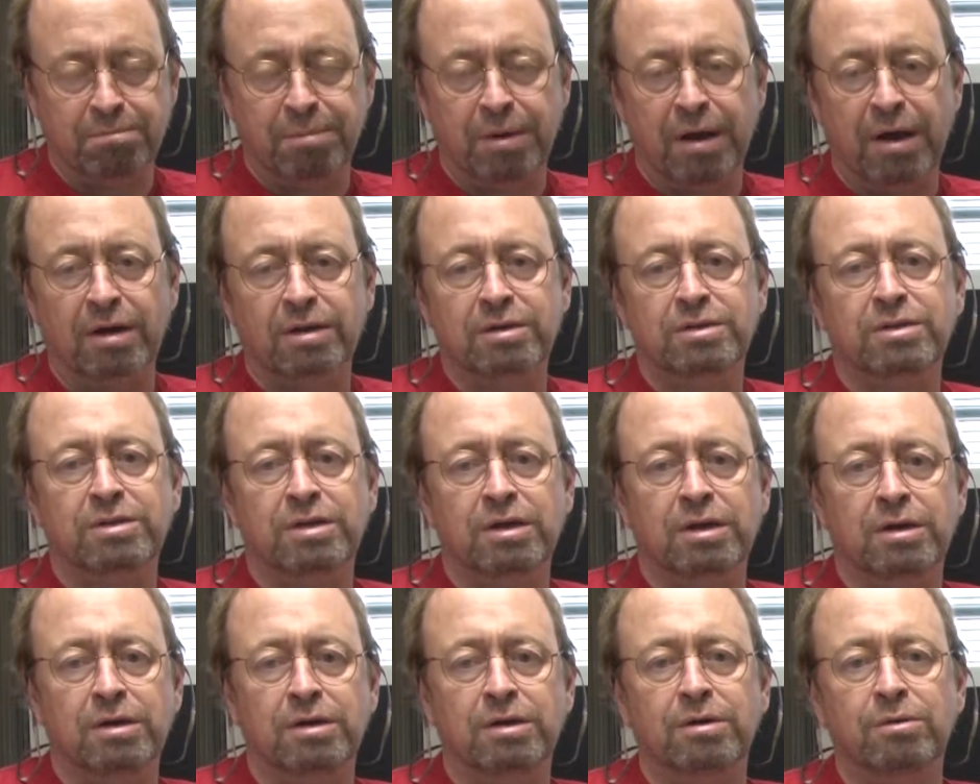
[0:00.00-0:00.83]
But
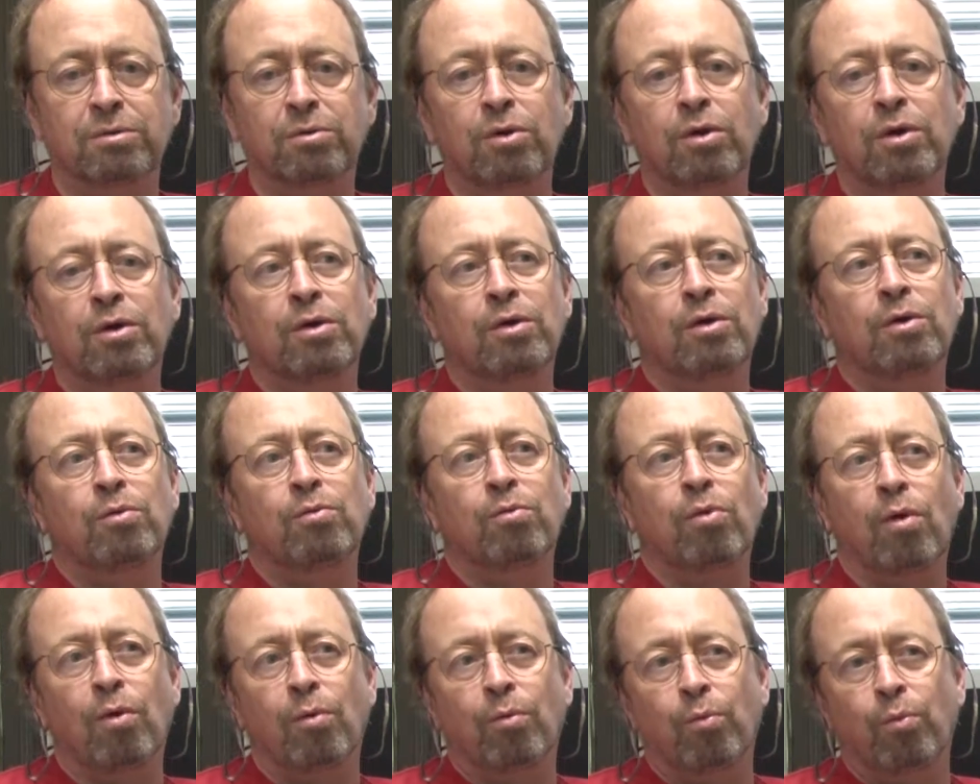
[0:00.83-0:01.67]
uh,
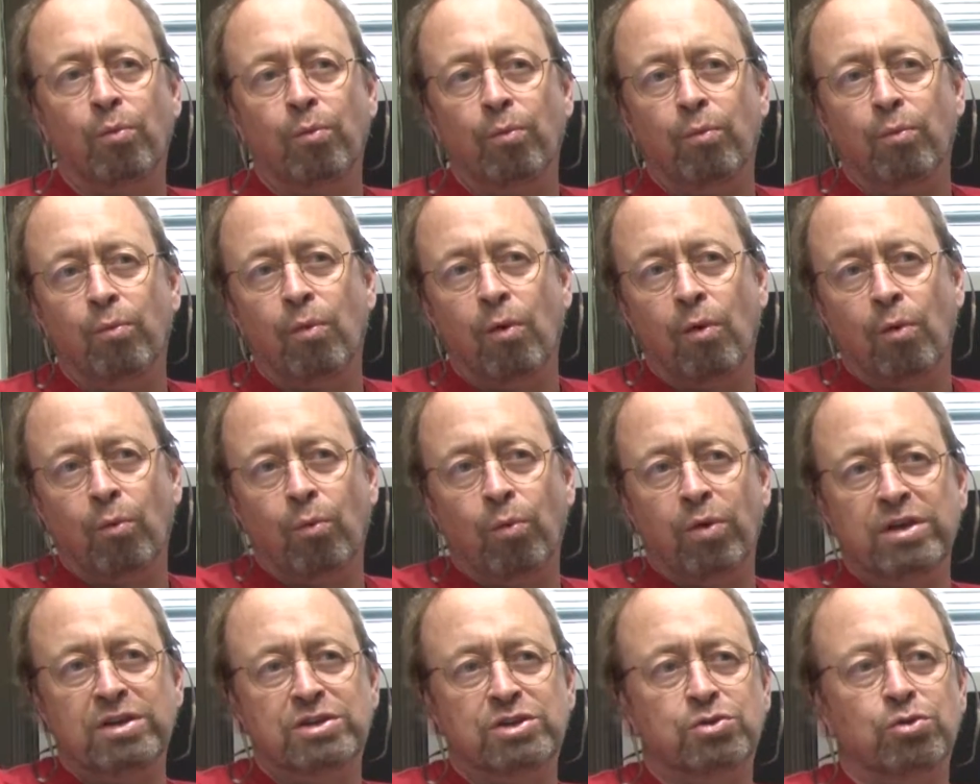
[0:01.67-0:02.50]
what what
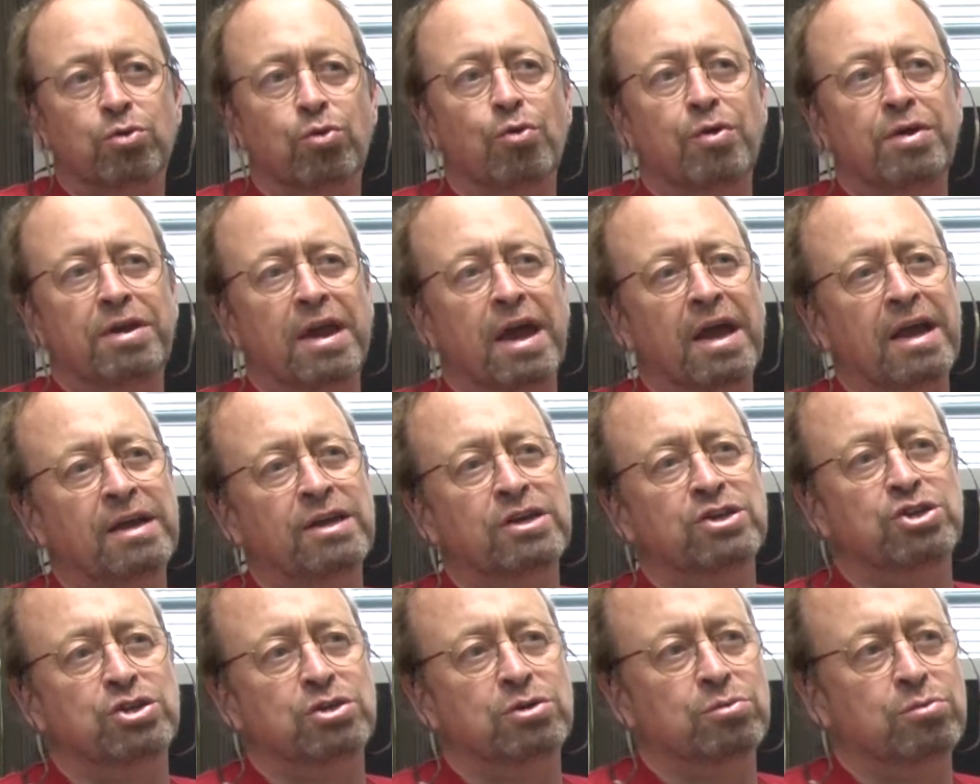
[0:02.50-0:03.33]
we saw in
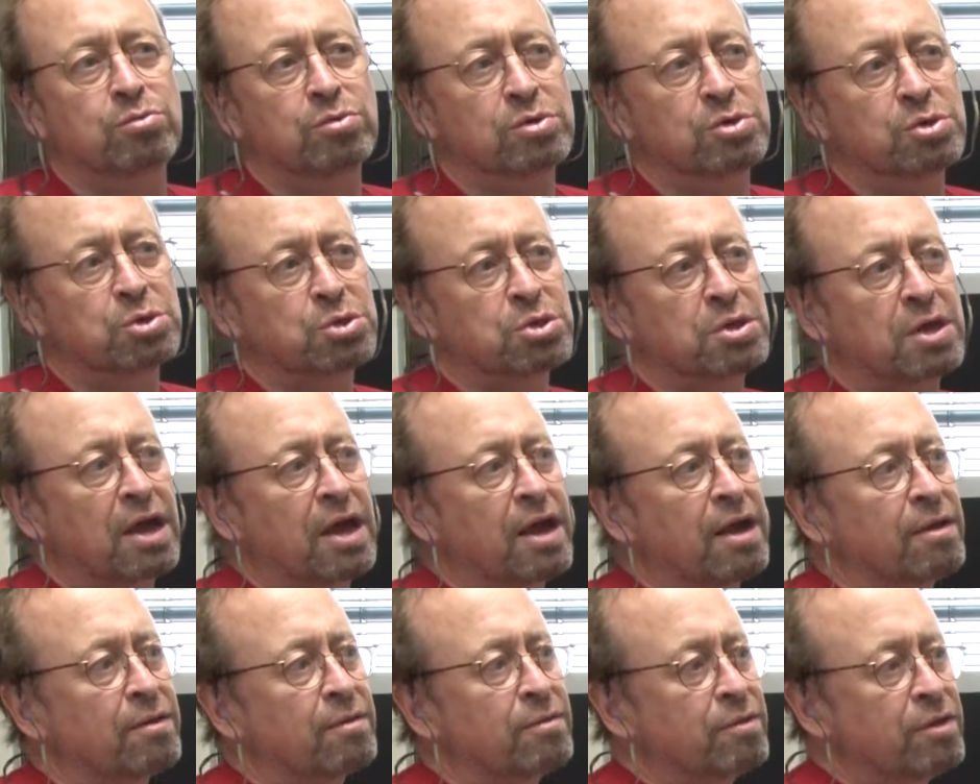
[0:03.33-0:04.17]
Asia was
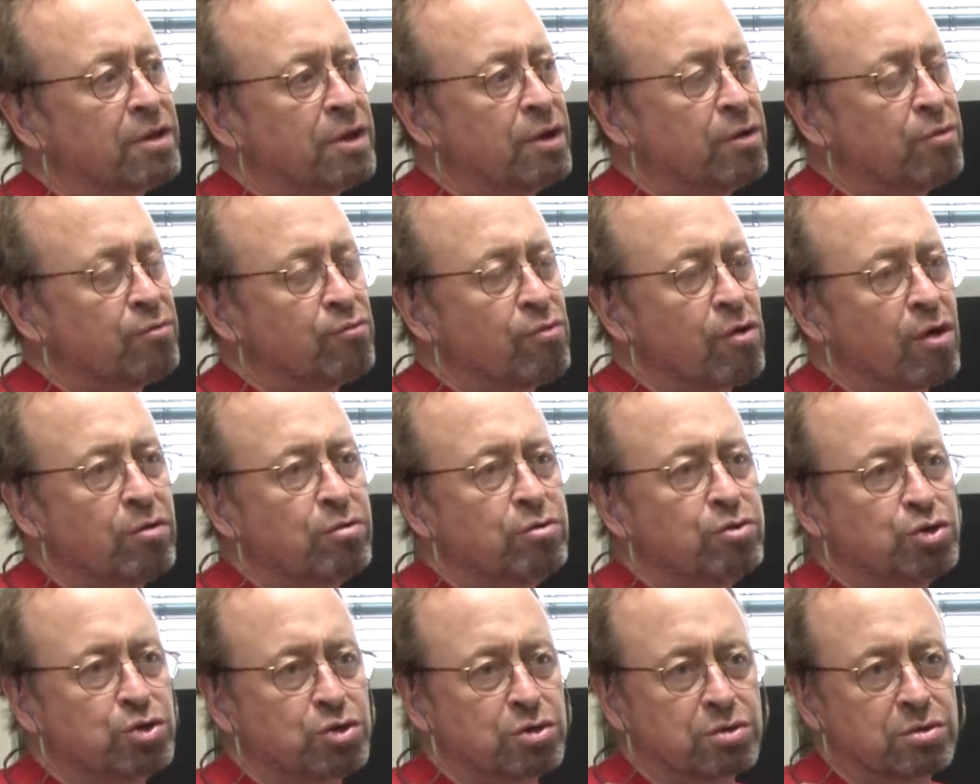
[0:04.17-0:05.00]
that the
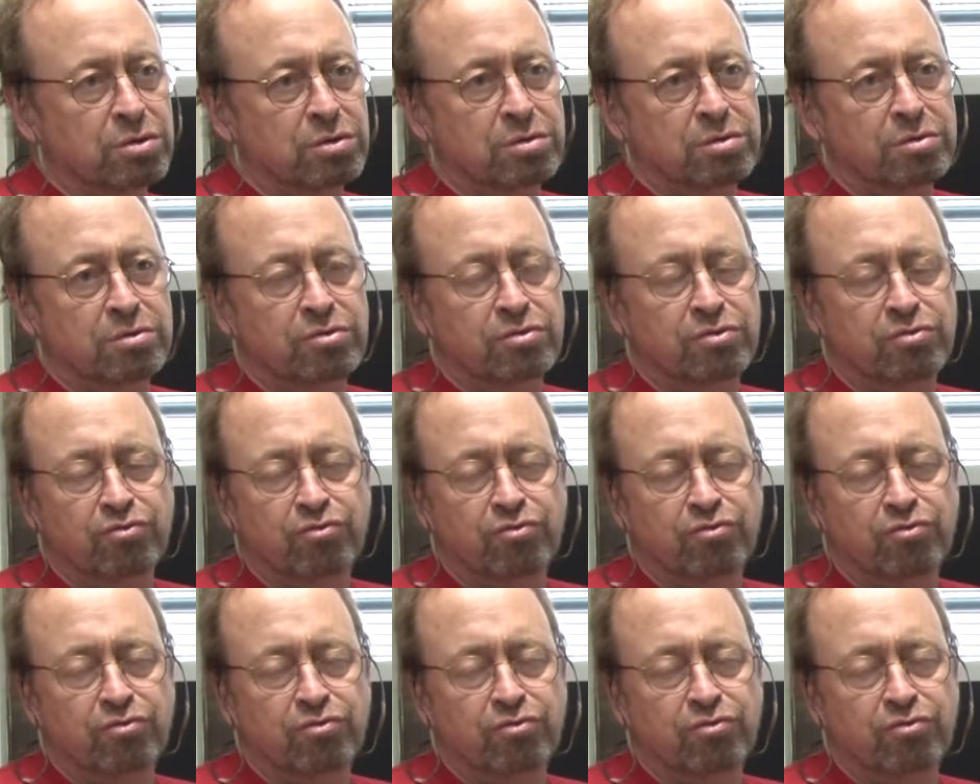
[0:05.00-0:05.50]
erosion